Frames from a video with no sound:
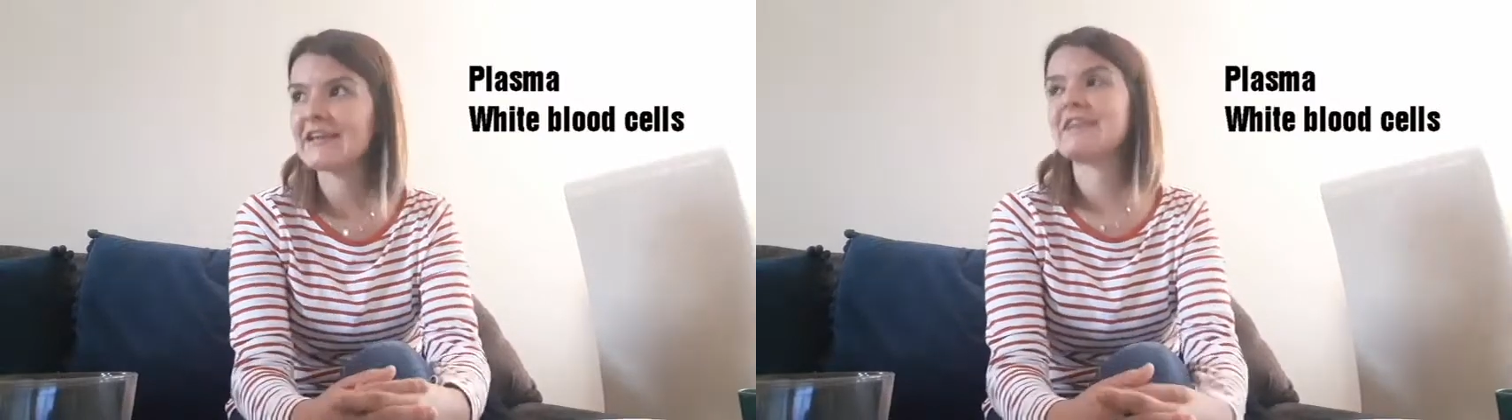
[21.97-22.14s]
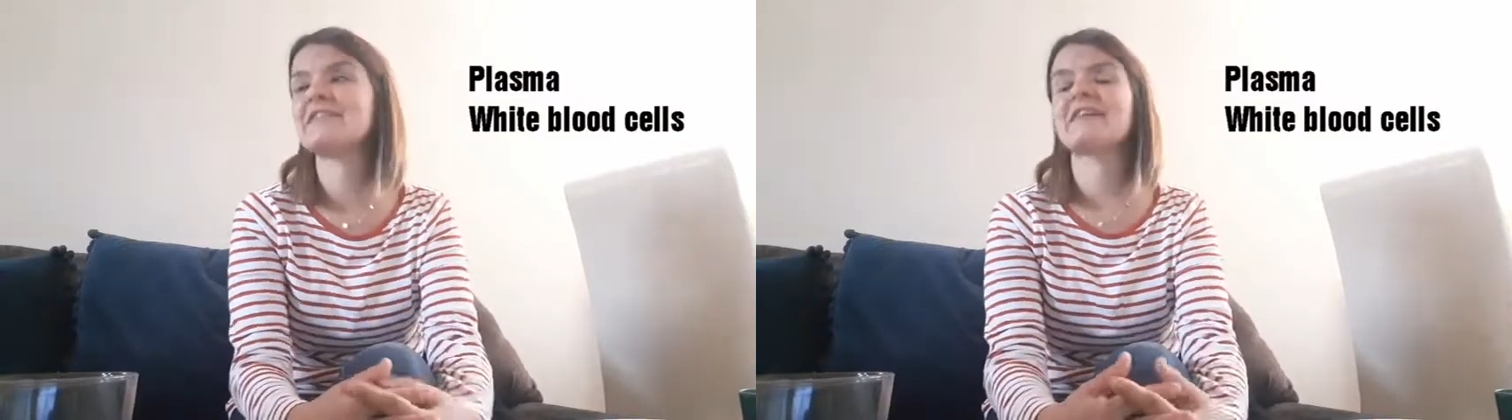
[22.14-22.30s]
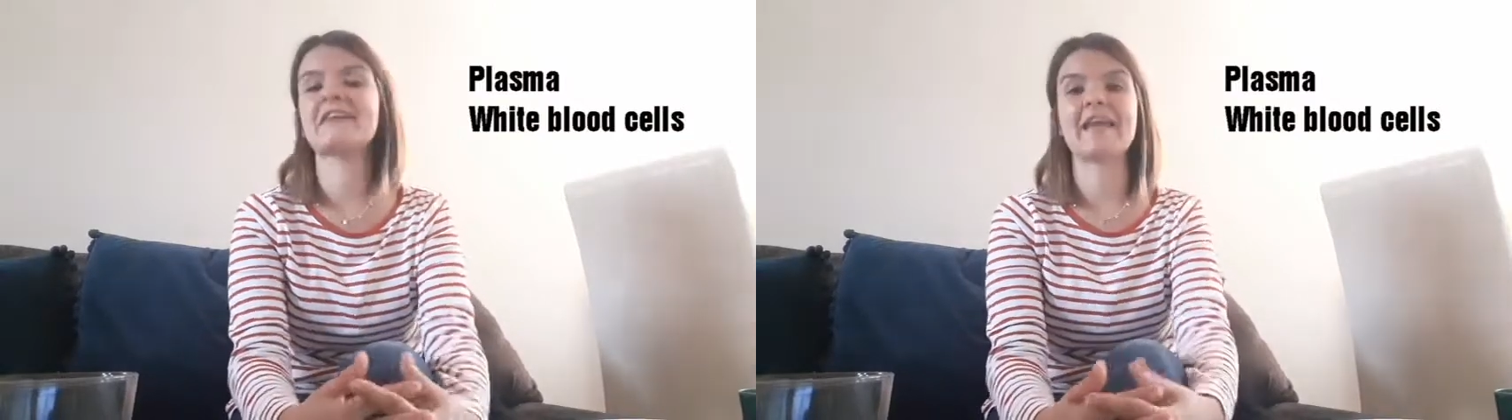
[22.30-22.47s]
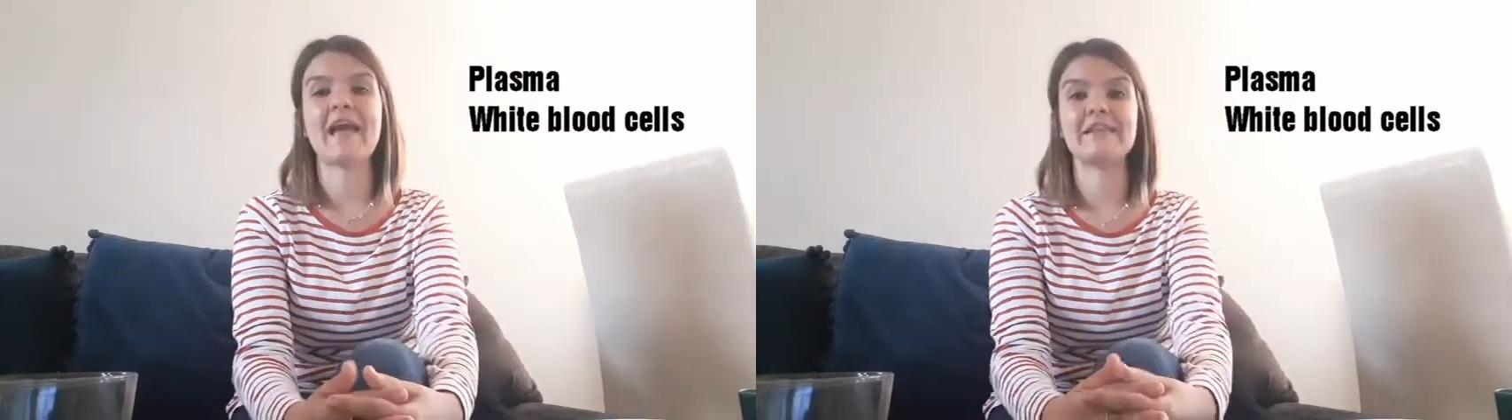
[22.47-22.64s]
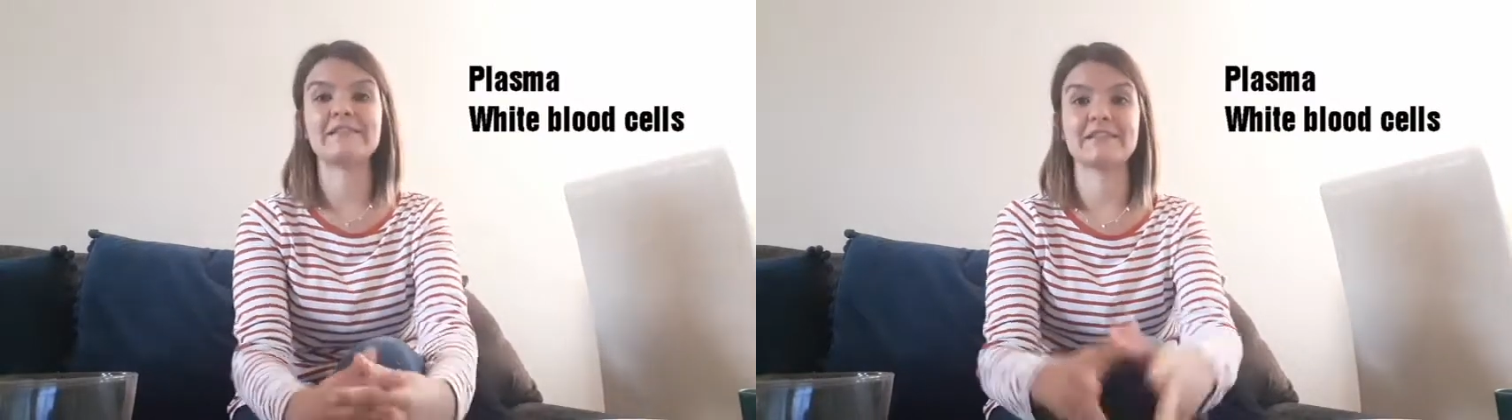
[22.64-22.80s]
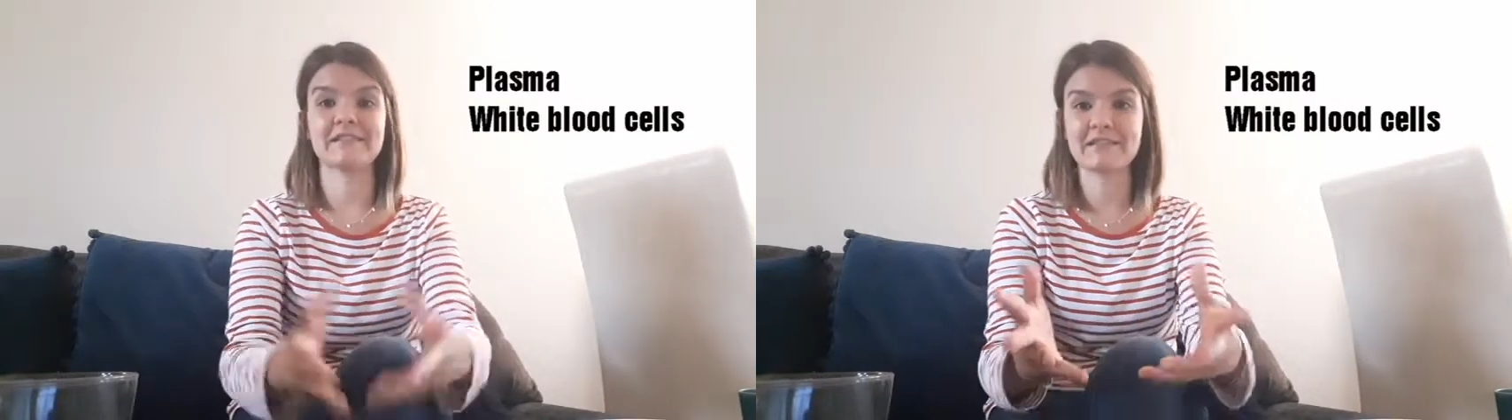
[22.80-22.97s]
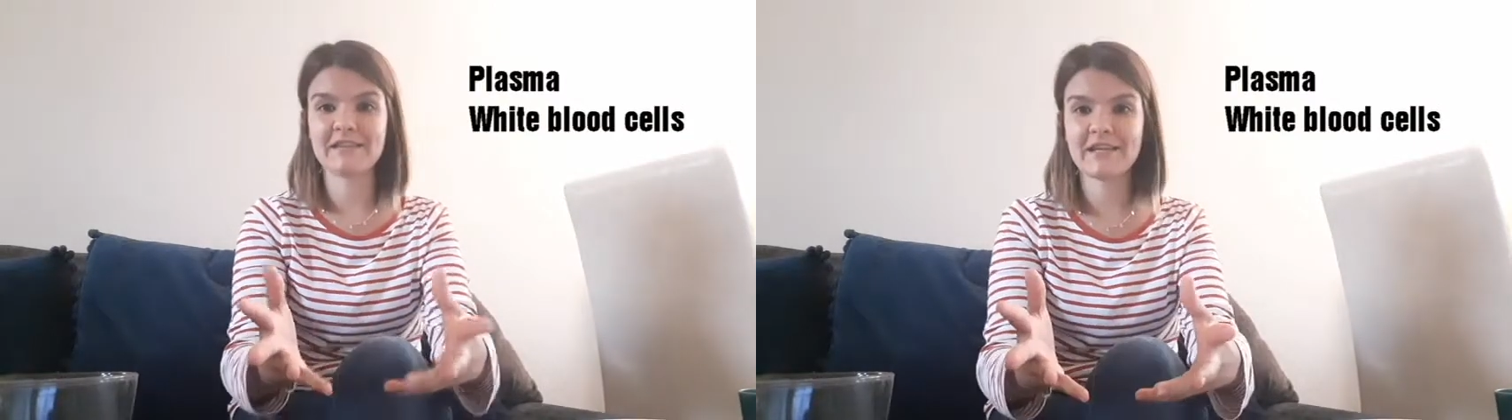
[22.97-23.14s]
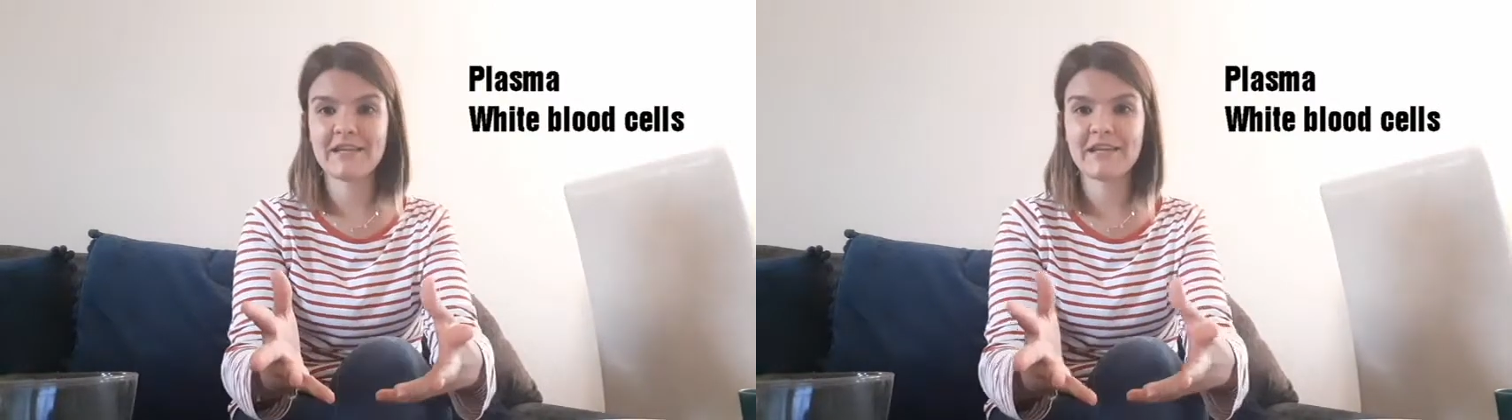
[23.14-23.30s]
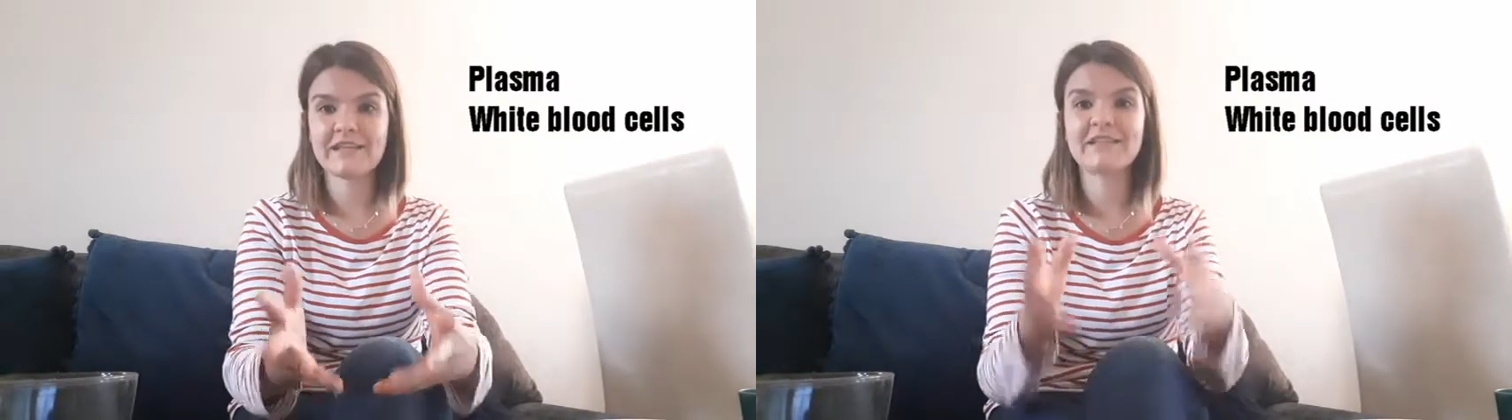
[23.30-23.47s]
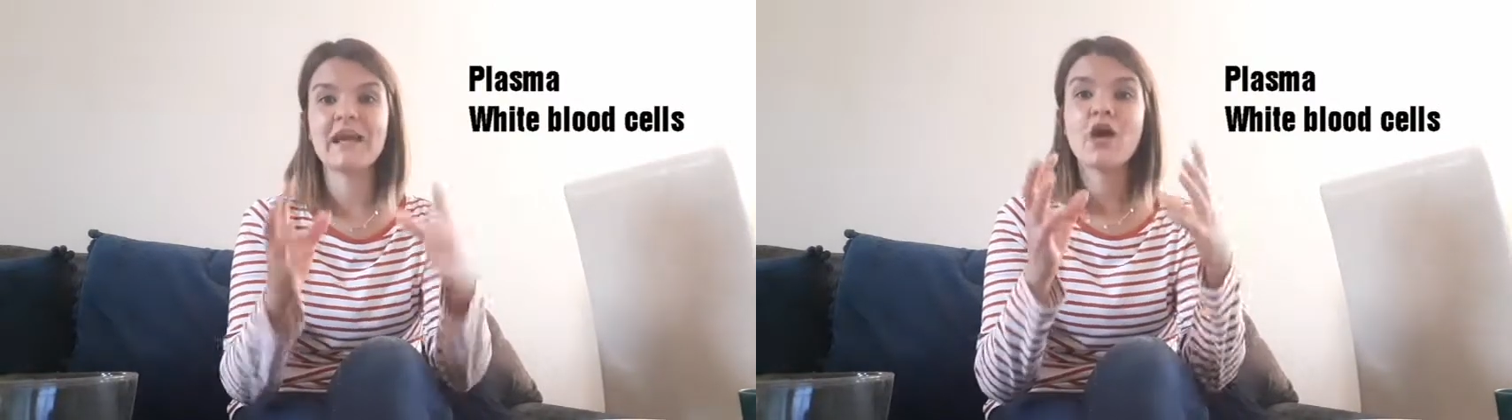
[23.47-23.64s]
us against the disease,